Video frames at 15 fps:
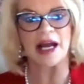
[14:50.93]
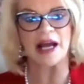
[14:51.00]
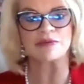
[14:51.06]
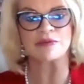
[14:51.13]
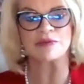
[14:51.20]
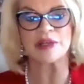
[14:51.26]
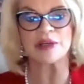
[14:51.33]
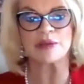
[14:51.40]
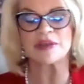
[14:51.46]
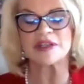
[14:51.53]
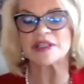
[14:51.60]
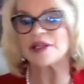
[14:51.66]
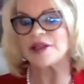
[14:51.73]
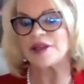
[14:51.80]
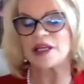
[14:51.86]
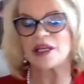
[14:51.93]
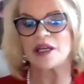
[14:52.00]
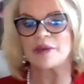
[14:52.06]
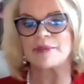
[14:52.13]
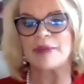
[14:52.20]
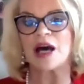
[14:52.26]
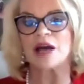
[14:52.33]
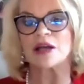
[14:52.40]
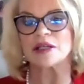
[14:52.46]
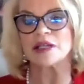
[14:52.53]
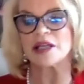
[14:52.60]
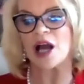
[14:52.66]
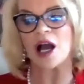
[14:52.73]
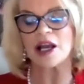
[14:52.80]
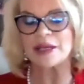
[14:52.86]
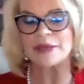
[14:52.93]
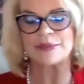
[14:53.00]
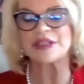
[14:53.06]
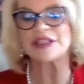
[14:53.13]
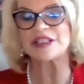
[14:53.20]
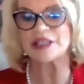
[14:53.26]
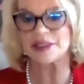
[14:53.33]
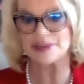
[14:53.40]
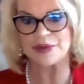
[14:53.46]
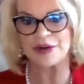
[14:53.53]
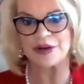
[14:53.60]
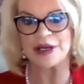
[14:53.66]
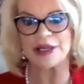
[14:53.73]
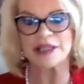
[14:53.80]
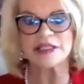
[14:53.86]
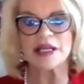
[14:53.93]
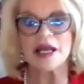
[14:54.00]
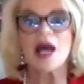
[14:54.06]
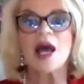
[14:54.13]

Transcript: I really wasn't thinking about an occupant's experience.